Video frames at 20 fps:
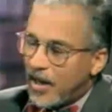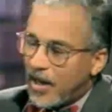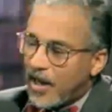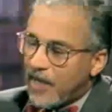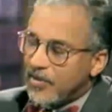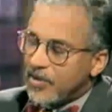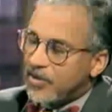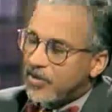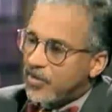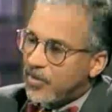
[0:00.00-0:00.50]
I
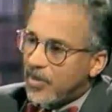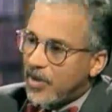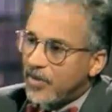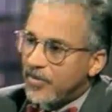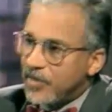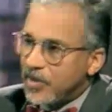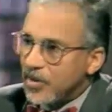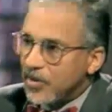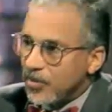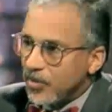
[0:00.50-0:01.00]
have a
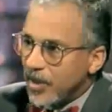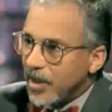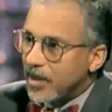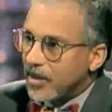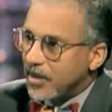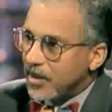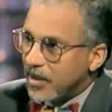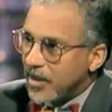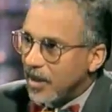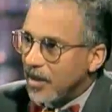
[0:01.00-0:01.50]
12-year
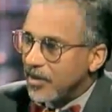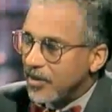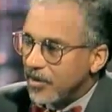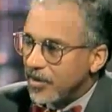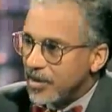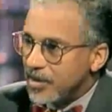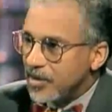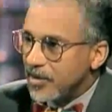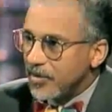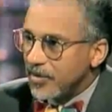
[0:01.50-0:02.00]
record in the
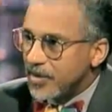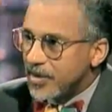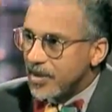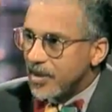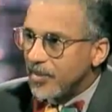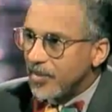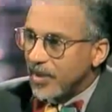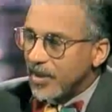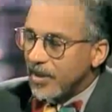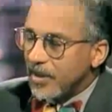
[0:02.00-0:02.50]
Illinois General
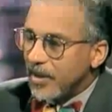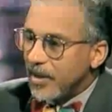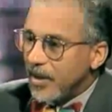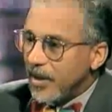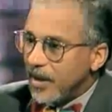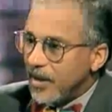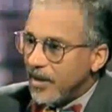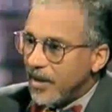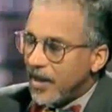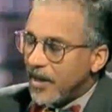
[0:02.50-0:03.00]
Assembly,
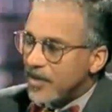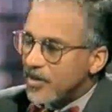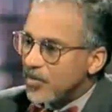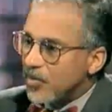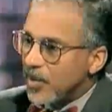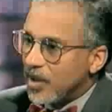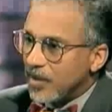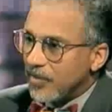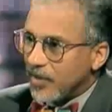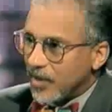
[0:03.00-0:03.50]
and that
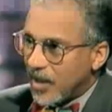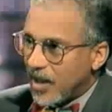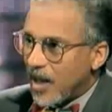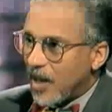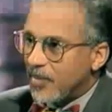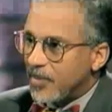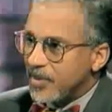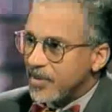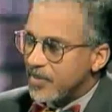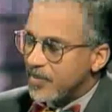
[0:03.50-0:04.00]
is one of
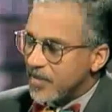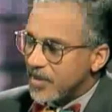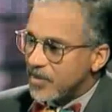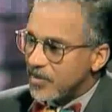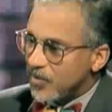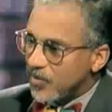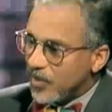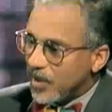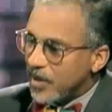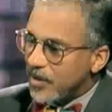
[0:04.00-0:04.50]

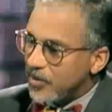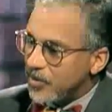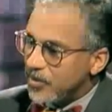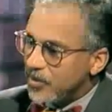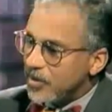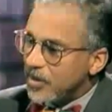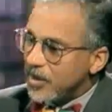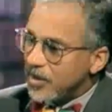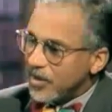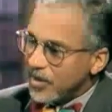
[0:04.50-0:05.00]
accomplishments, one
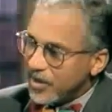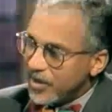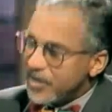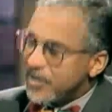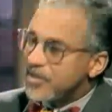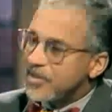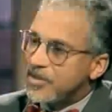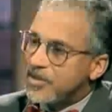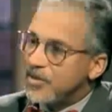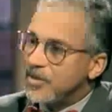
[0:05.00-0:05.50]
who
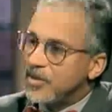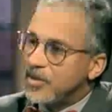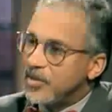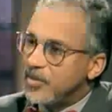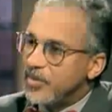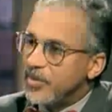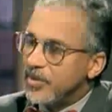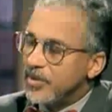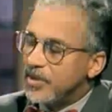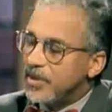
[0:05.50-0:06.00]
listens to the
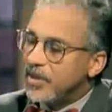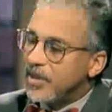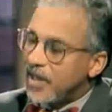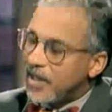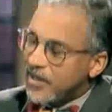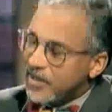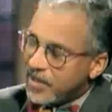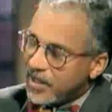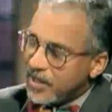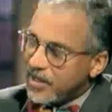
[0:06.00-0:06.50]
community
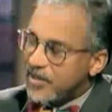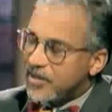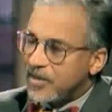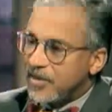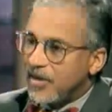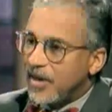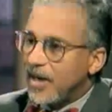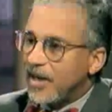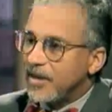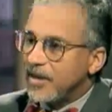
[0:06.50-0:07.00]
and takes
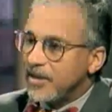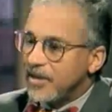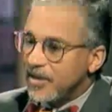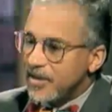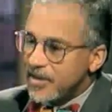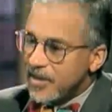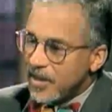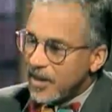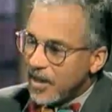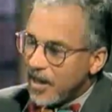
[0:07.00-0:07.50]
their
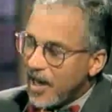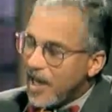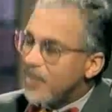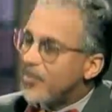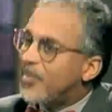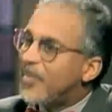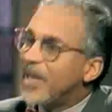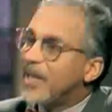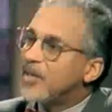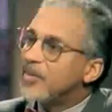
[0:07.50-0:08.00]
ideas
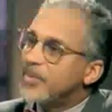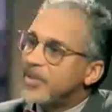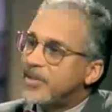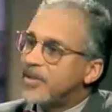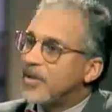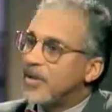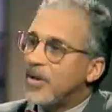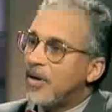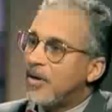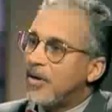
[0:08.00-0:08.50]
and make them
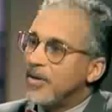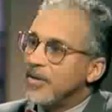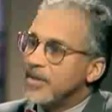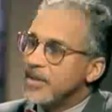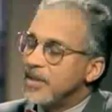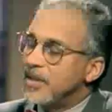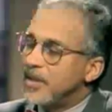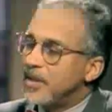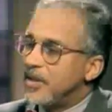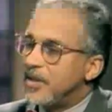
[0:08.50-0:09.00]
into
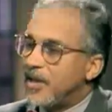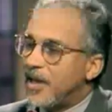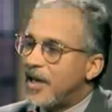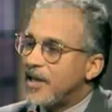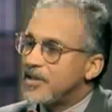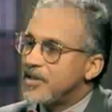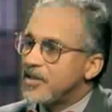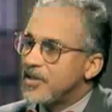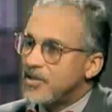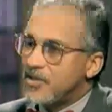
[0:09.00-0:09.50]
laws.
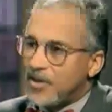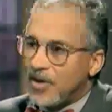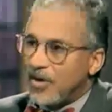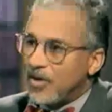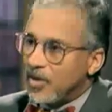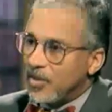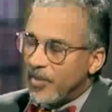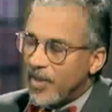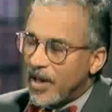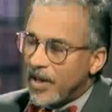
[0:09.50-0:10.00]
Not just
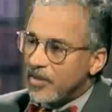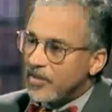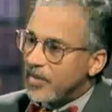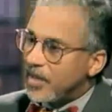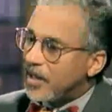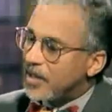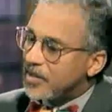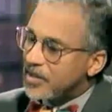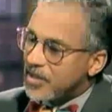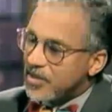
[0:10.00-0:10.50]
talk about
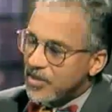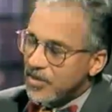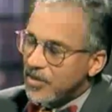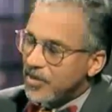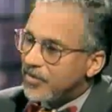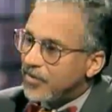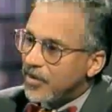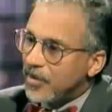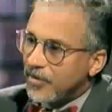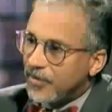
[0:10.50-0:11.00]
them, not just
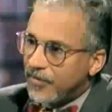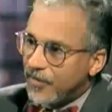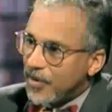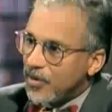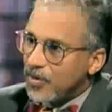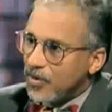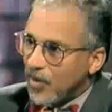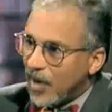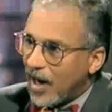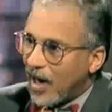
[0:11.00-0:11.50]
look for a
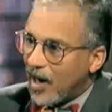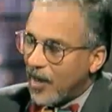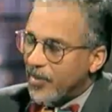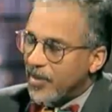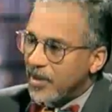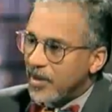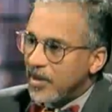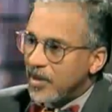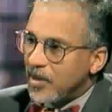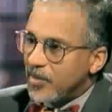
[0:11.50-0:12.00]
photo
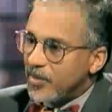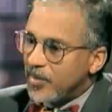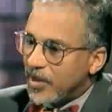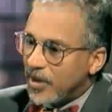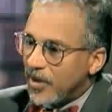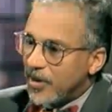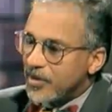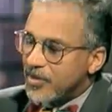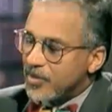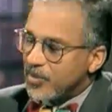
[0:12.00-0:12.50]
op,
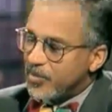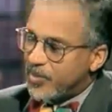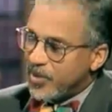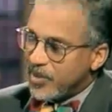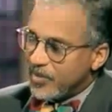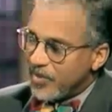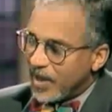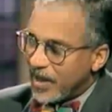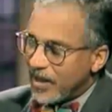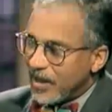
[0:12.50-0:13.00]
but also
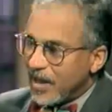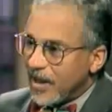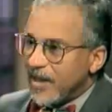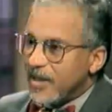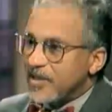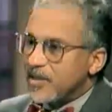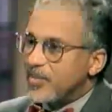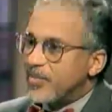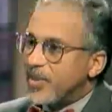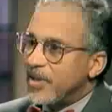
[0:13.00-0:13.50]
put my
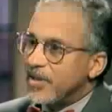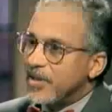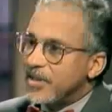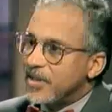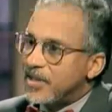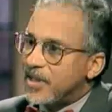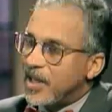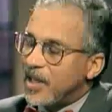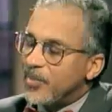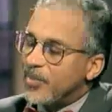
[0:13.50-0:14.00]
legs up under
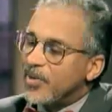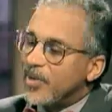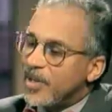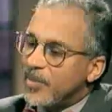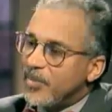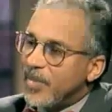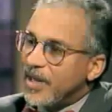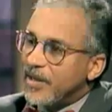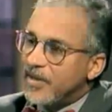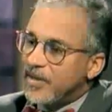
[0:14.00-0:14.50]
the table
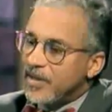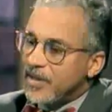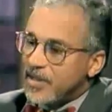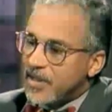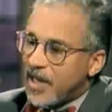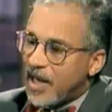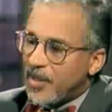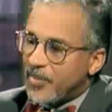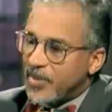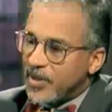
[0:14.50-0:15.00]
and make
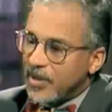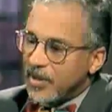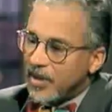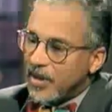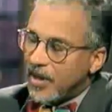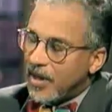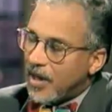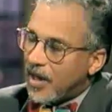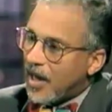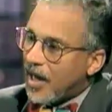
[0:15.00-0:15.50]
things happen.
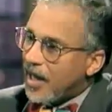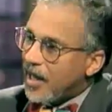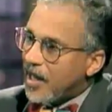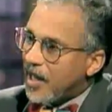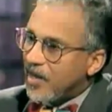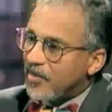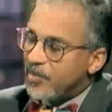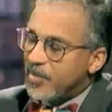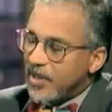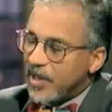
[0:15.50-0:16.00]
I
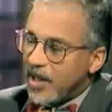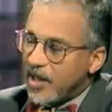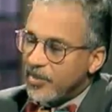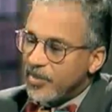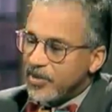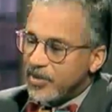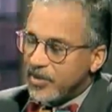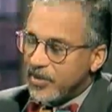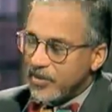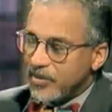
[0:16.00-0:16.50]
have been
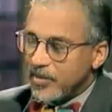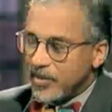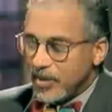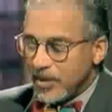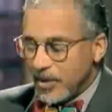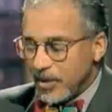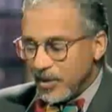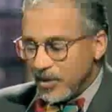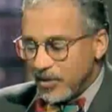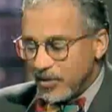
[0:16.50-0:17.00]
able to
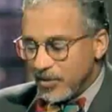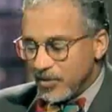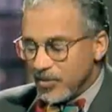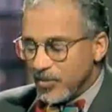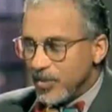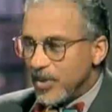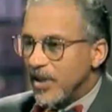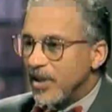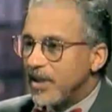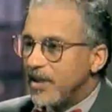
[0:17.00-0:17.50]

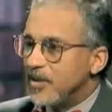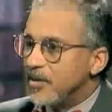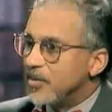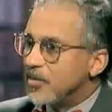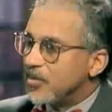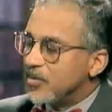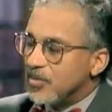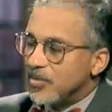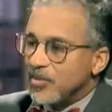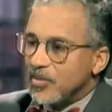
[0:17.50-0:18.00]
really
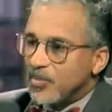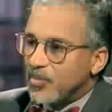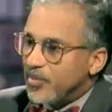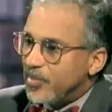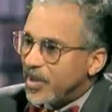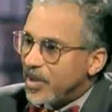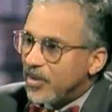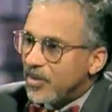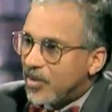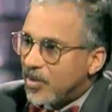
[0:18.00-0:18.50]

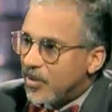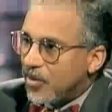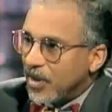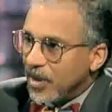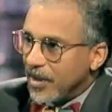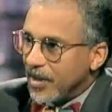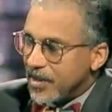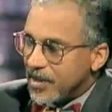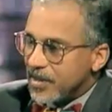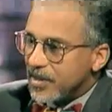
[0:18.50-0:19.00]
build
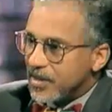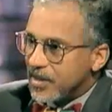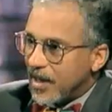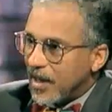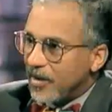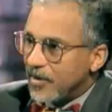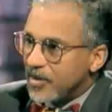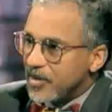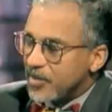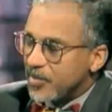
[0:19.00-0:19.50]
coalitions
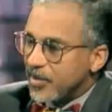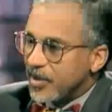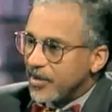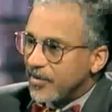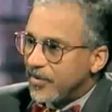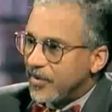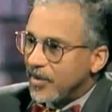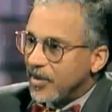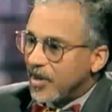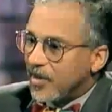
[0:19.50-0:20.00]
down in
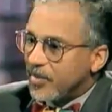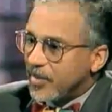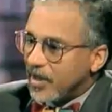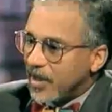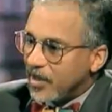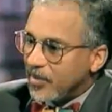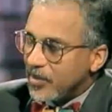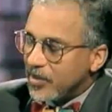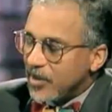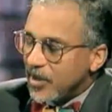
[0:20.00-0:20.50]
Springfield. I've
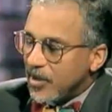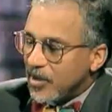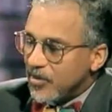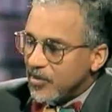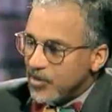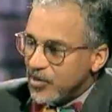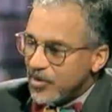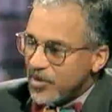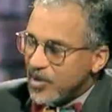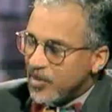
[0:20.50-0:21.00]
been able,
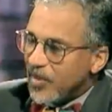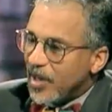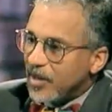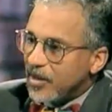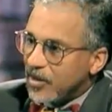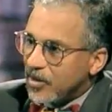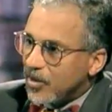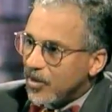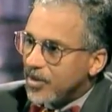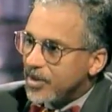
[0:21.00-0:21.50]
using
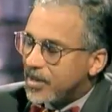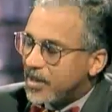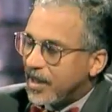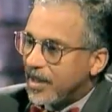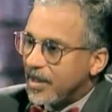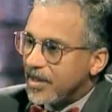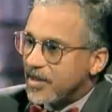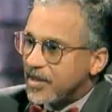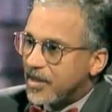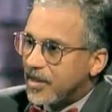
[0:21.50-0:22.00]
my
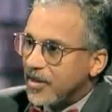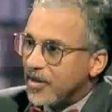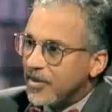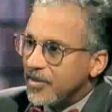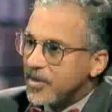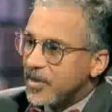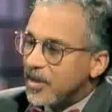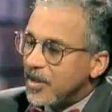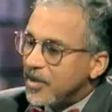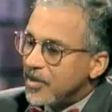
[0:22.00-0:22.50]
negotiating
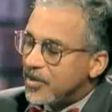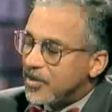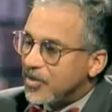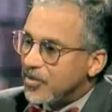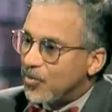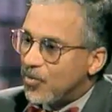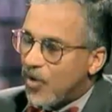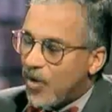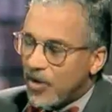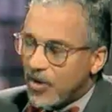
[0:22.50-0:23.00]
skills, to
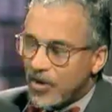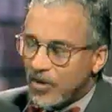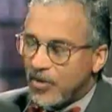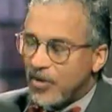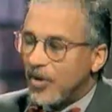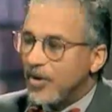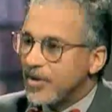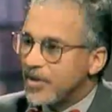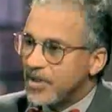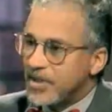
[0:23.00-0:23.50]
walk
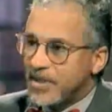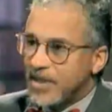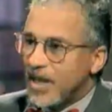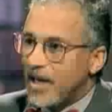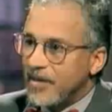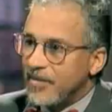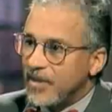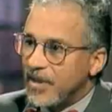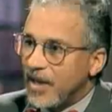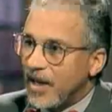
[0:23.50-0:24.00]
across the
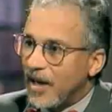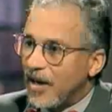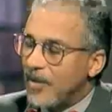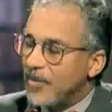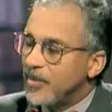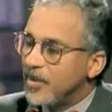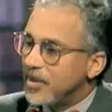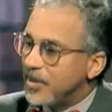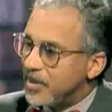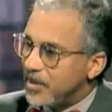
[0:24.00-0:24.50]
side of the
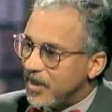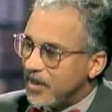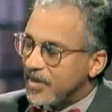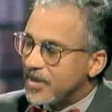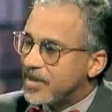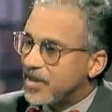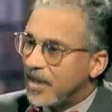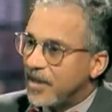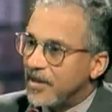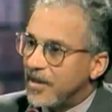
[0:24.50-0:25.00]
aisle, the
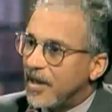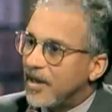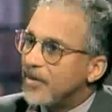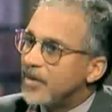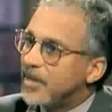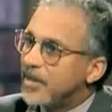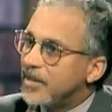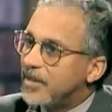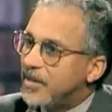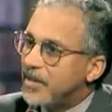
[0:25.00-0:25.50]
other side of the
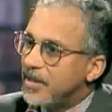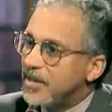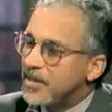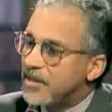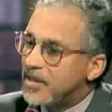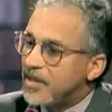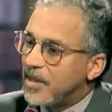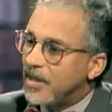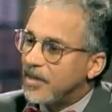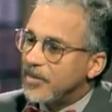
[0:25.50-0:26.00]
aisle, and get
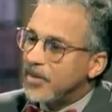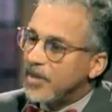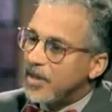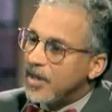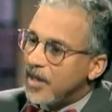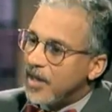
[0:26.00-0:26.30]
things done.